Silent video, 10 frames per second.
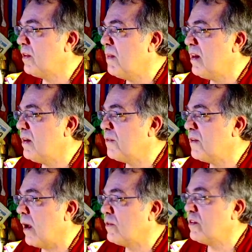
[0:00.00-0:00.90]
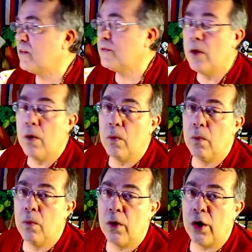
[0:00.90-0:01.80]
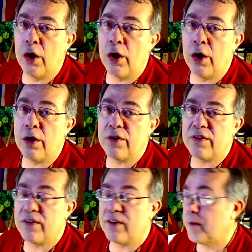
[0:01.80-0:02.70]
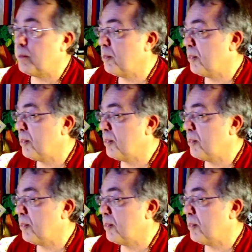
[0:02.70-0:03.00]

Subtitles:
the many different houses of worship.